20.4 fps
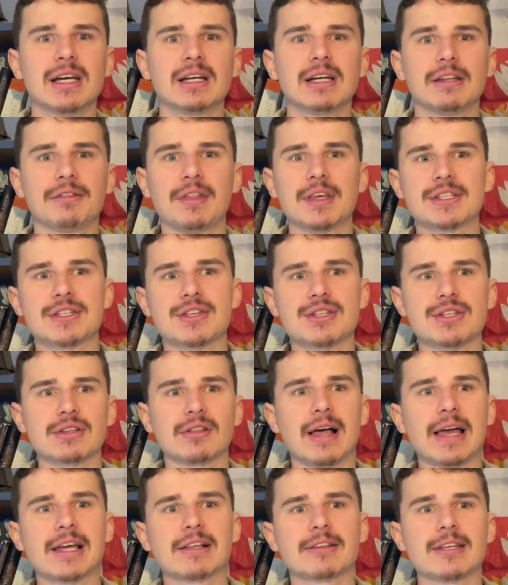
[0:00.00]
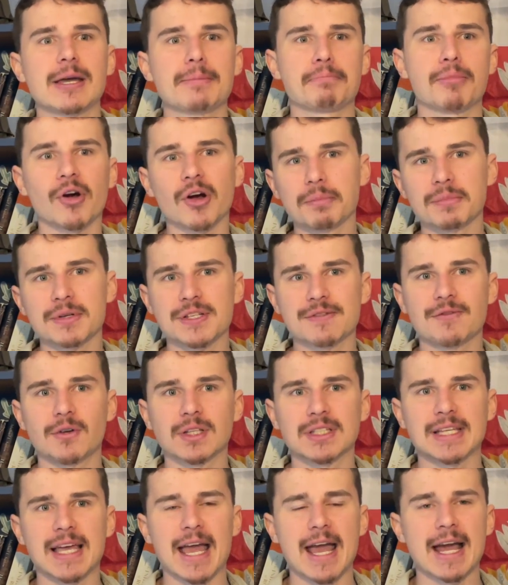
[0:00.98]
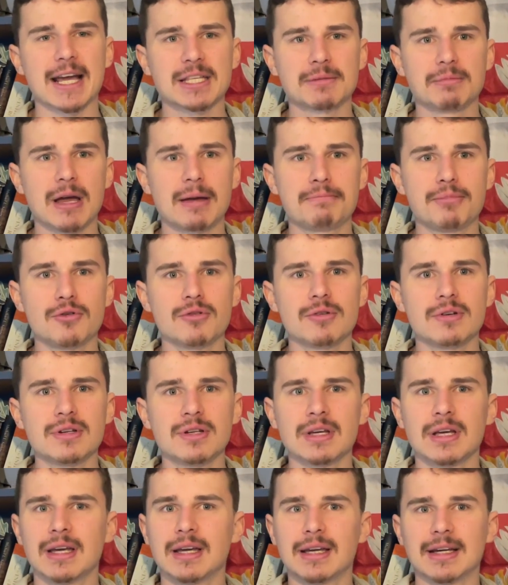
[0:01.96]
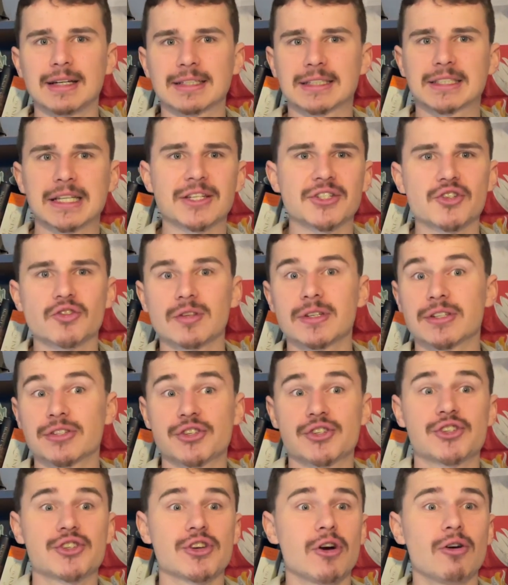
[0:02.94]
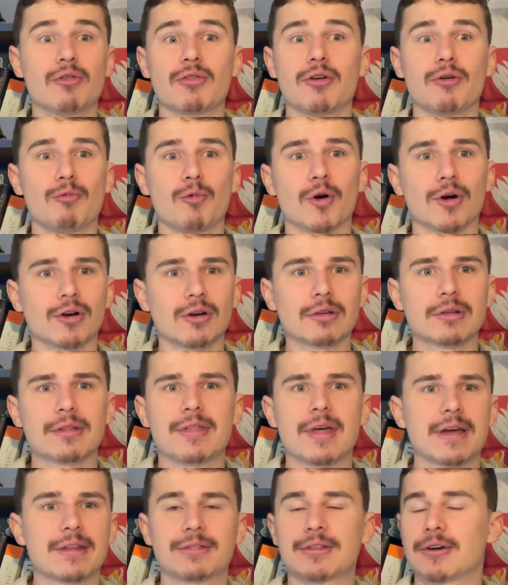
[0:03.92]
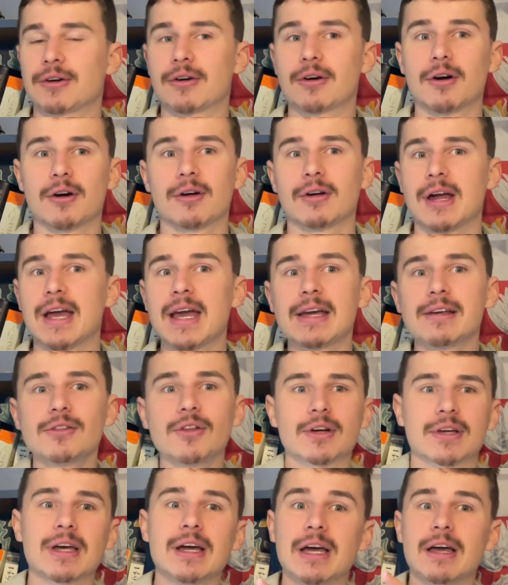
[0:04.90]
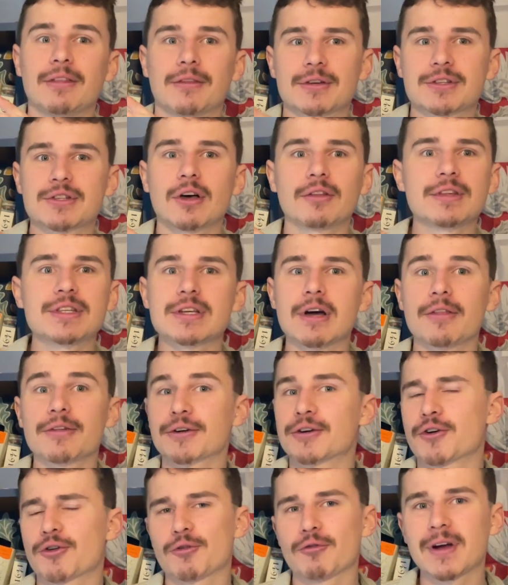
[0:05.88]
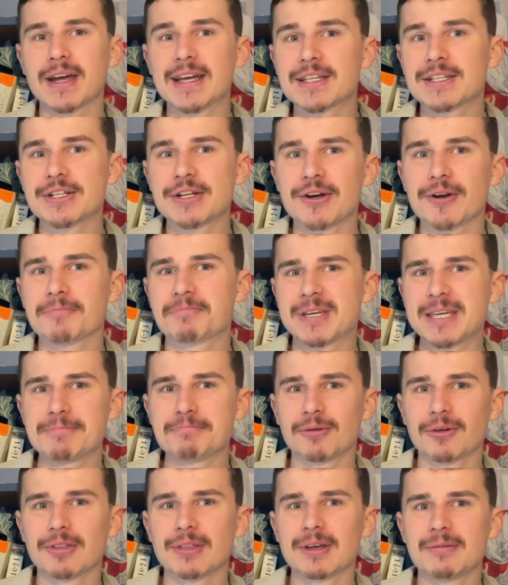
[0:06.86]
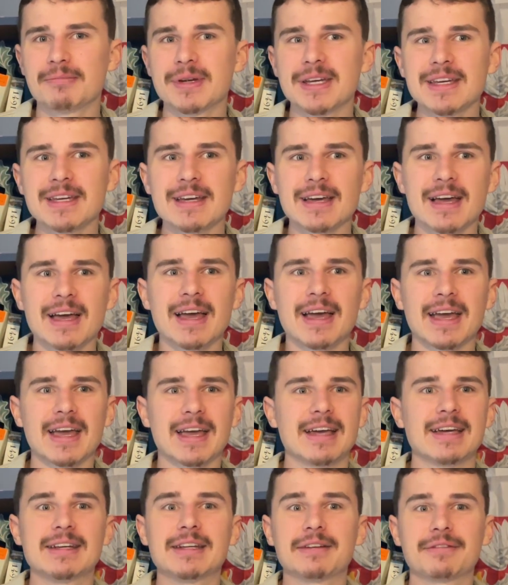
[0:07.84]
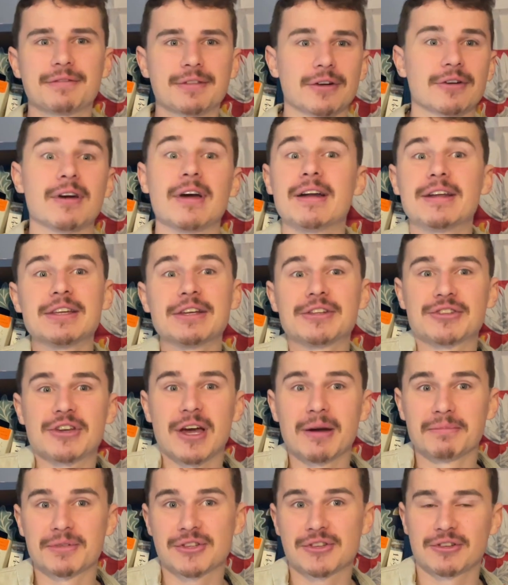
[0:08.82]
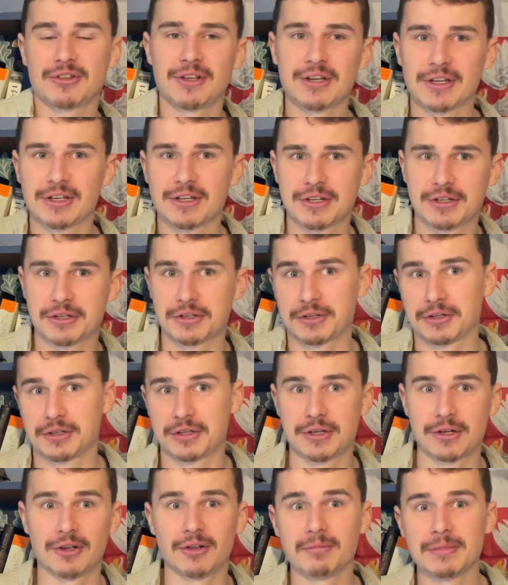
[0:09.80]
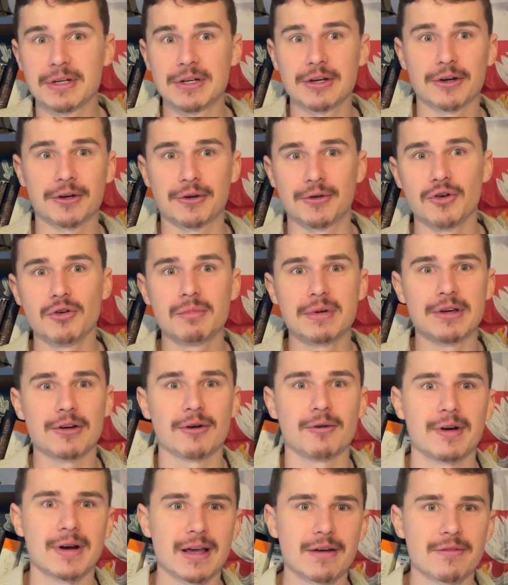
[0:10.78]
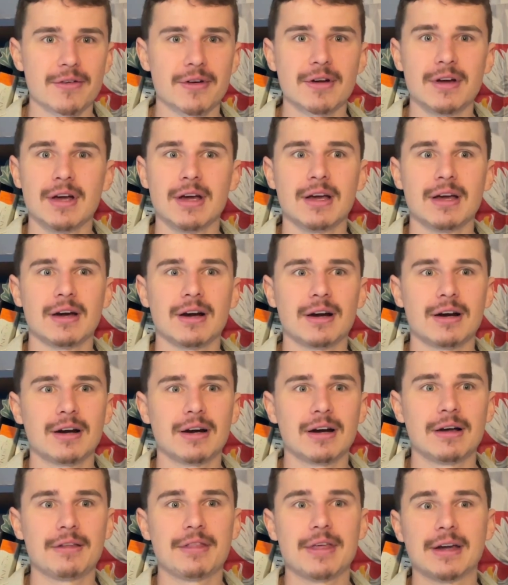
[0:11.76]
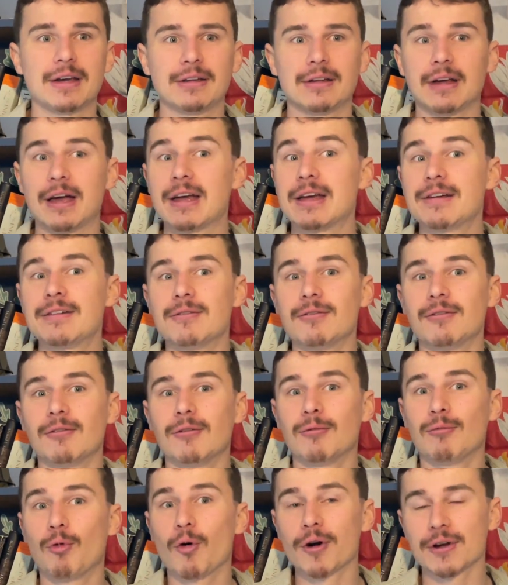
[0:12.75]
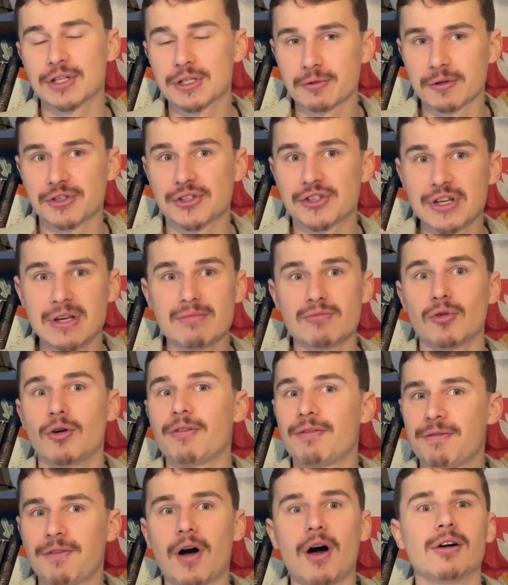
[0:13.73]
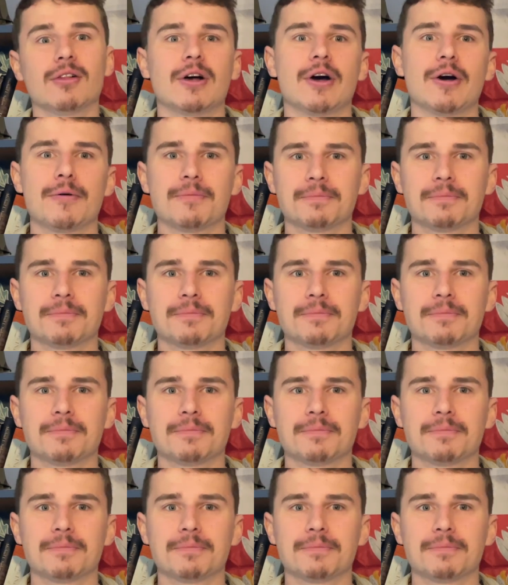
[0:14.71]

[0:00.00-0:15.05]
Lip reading: This is likely a purposeful tact by Putin, essentially to show the world that there are, hey look, there's all these other crazier people than me, and if there are any attempts to like kill me or coup me or whatever, then a worse regime will follow.